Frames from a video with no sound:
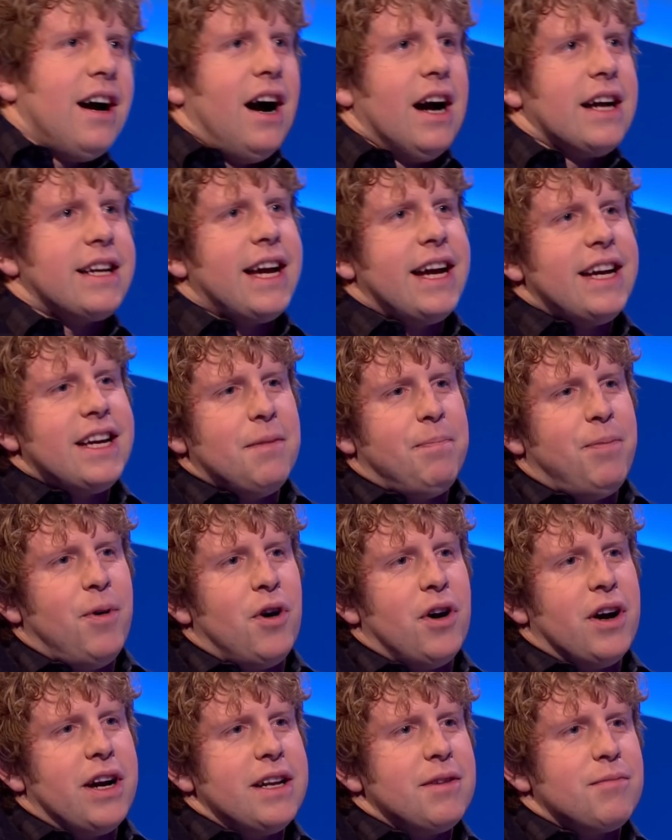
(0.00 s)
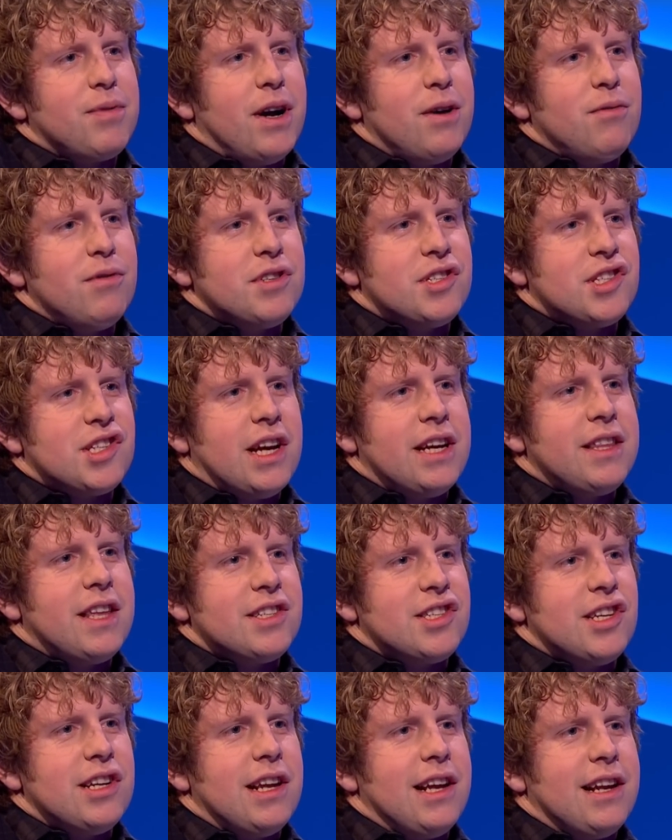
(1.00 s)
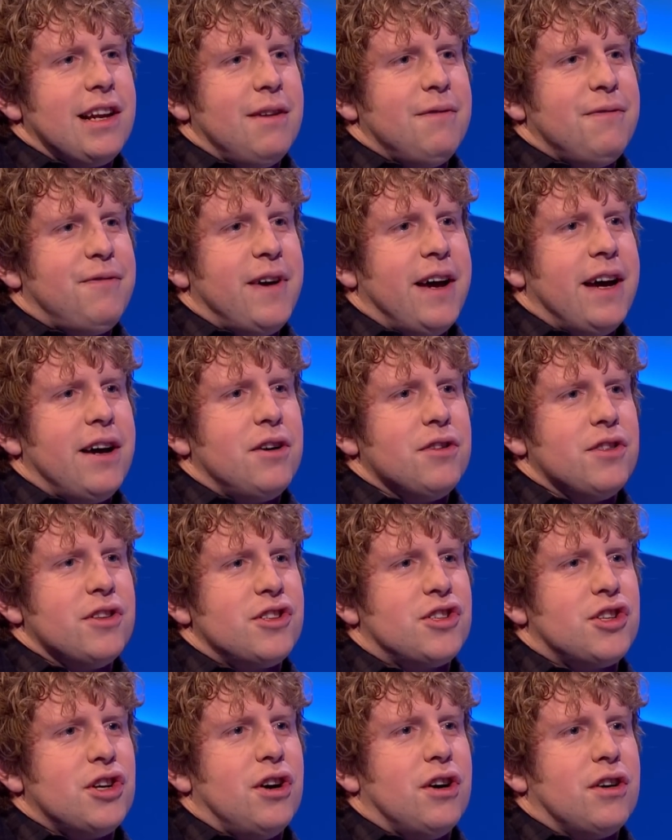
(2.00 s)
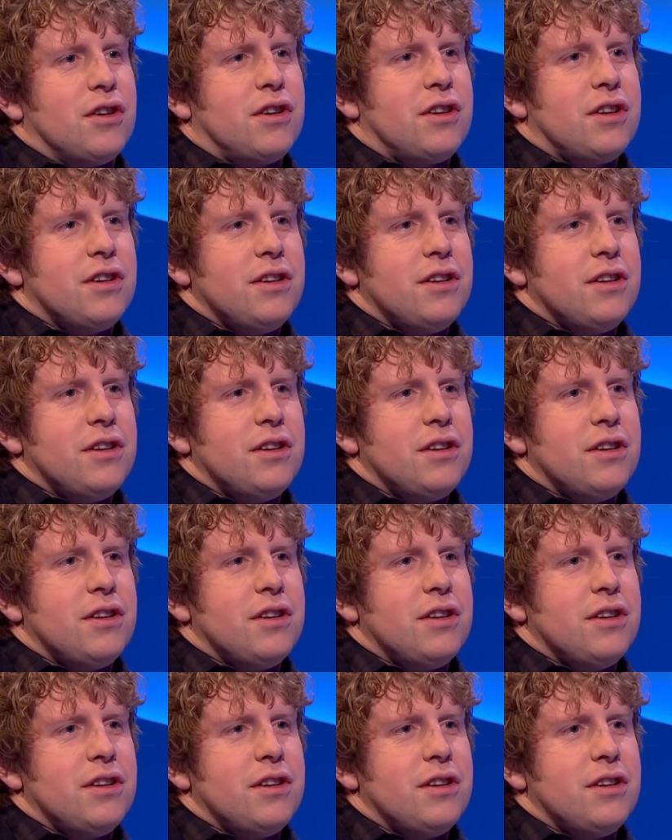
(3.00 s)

I get your point, but I would say that's a little unfair on the dog.